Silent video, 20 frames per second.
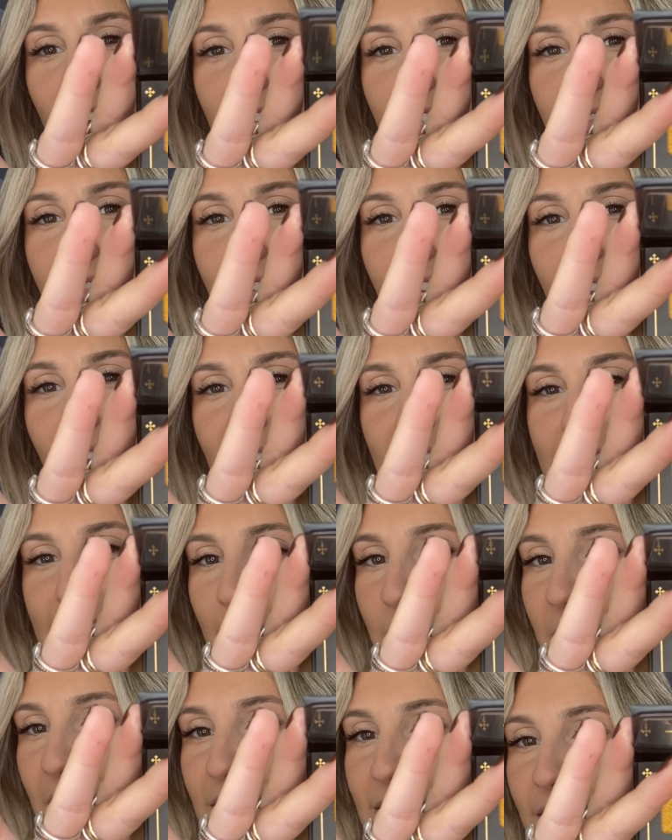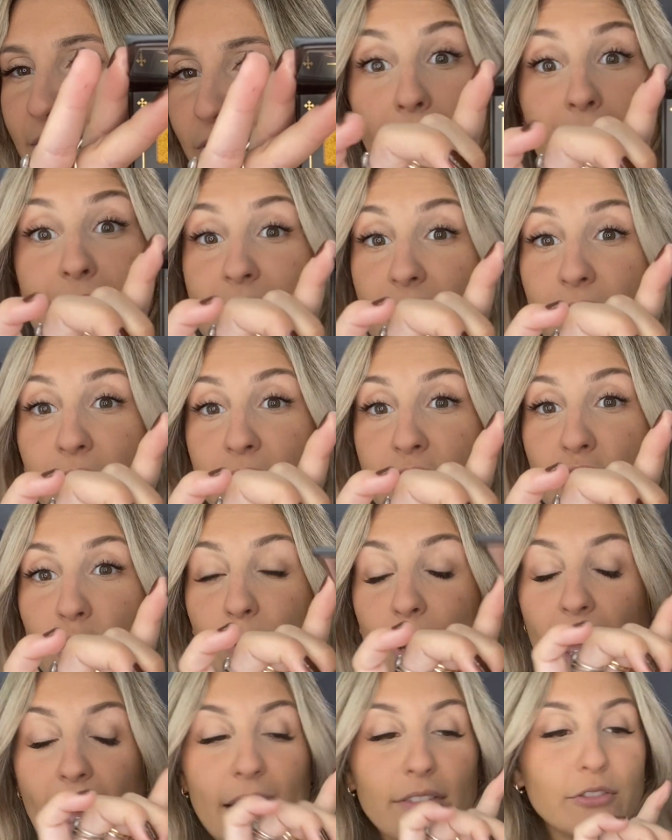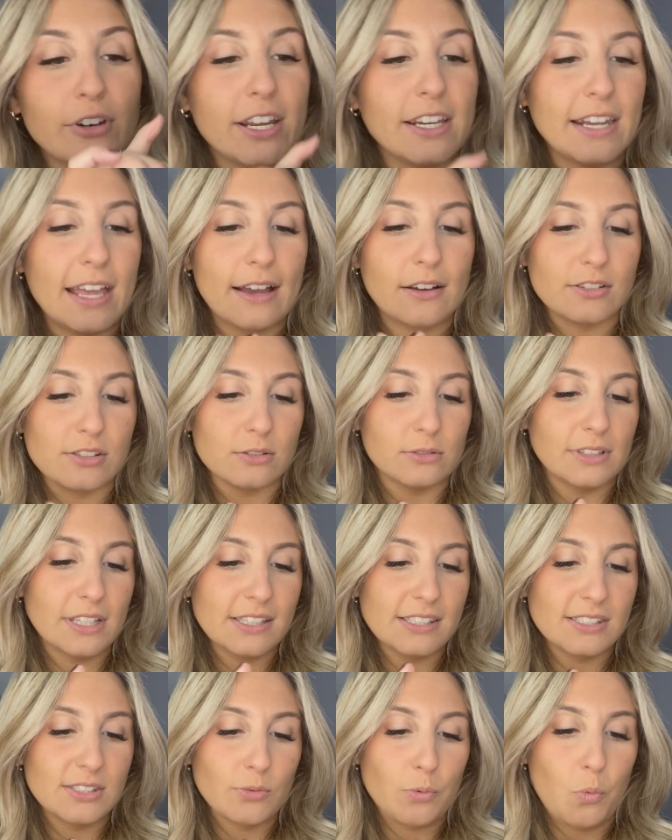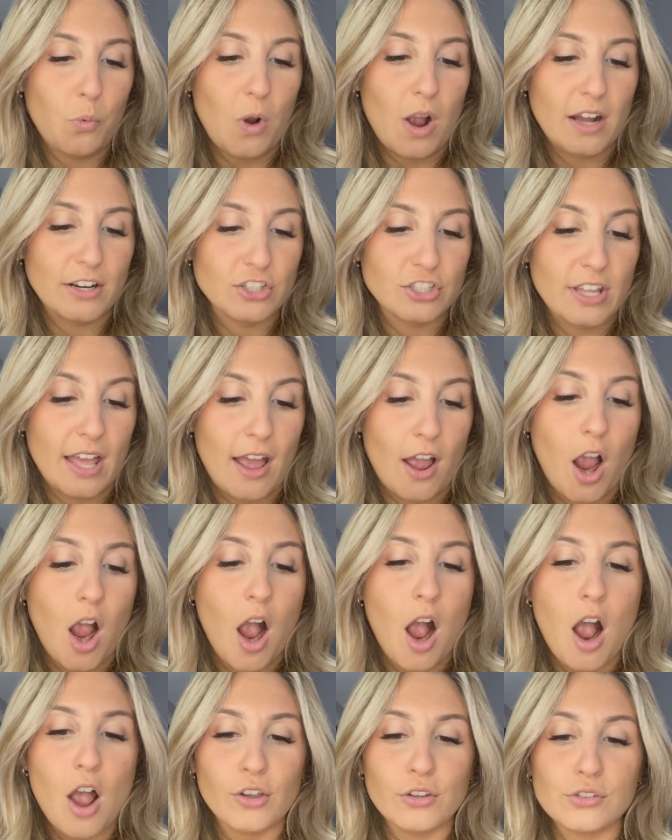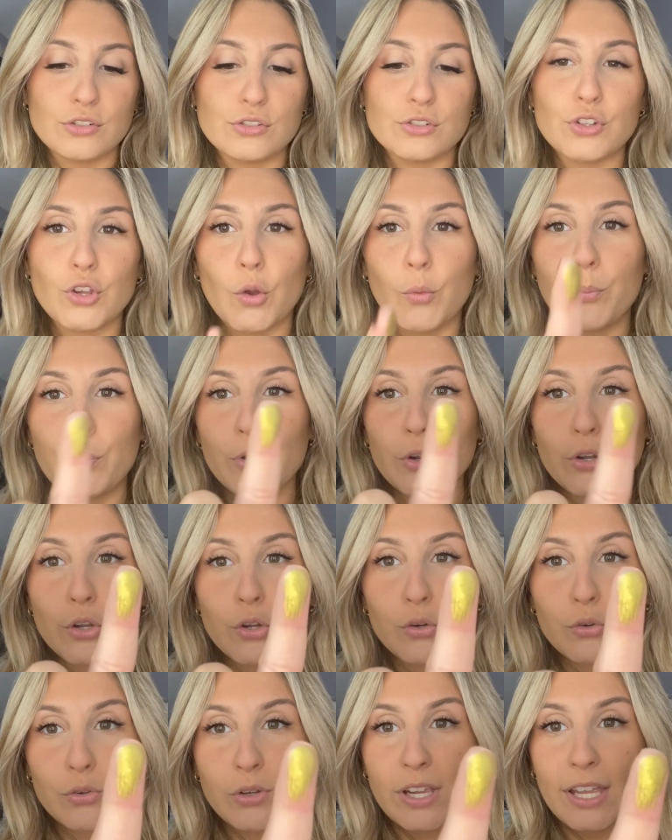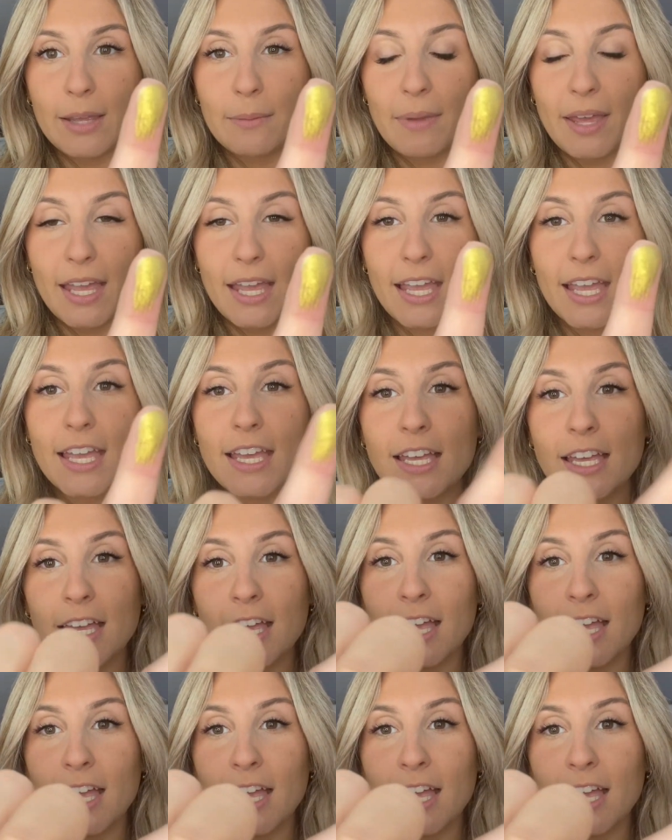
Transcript: of like something different I definitely don't have right now. So let's swatch that. Super creamy.